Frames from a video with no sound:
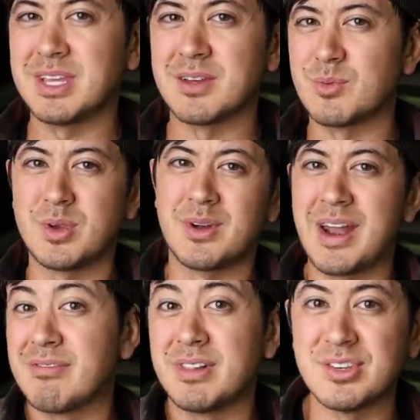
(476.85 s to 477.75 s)
you know, we
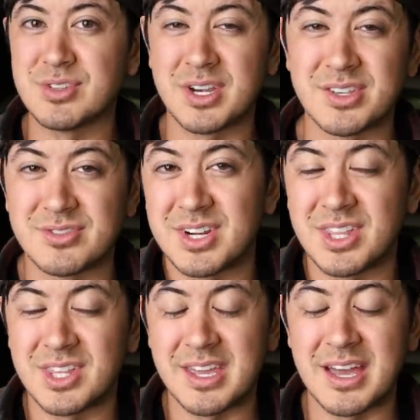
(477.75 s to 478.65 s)
don't have laser guns or
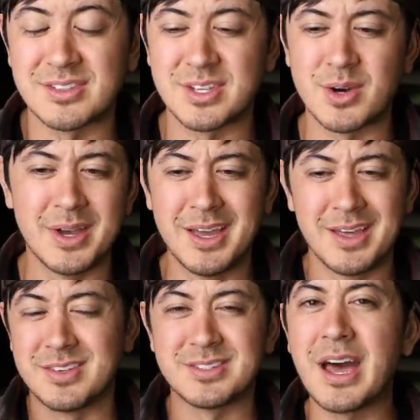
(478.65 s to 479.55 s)
anything yet. So
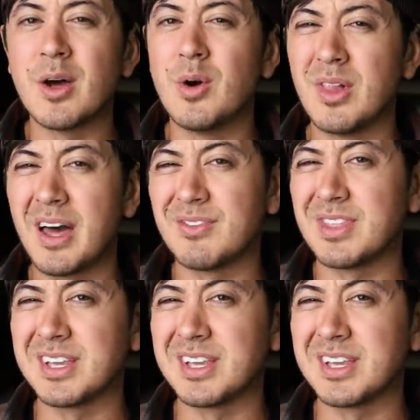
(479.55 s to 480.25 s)
there's not a whole lot of